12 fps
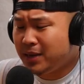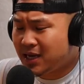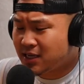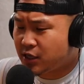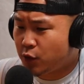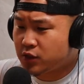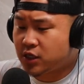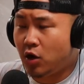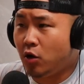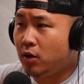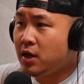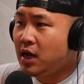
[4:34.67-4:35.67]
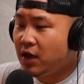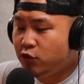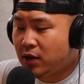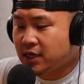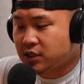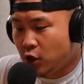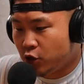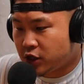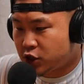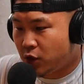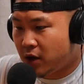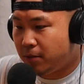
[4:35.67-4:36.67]
because there was a whole if you guys know the
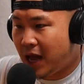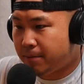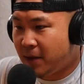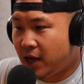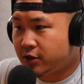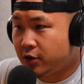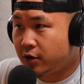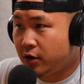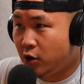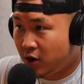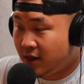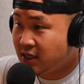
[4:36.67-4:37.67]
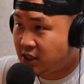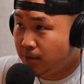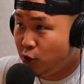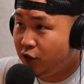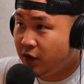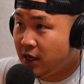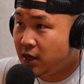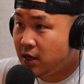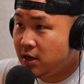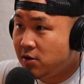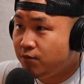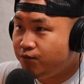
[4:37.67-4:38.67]
story of black panther or at least the movie
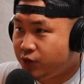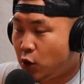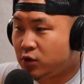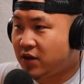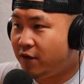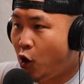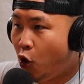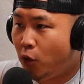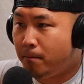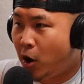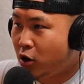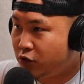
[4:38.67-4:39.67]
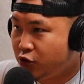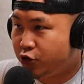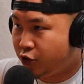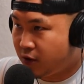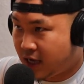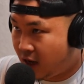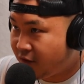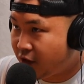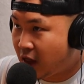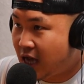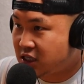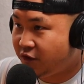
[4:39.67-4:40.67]
there was a whole Martin Luther King
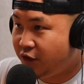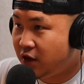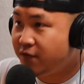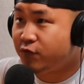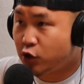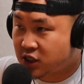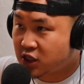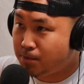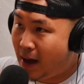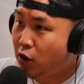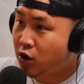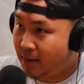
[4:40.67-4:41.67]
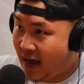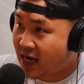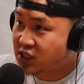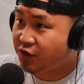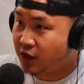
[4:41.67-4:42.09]
philosophy versus Malcolm X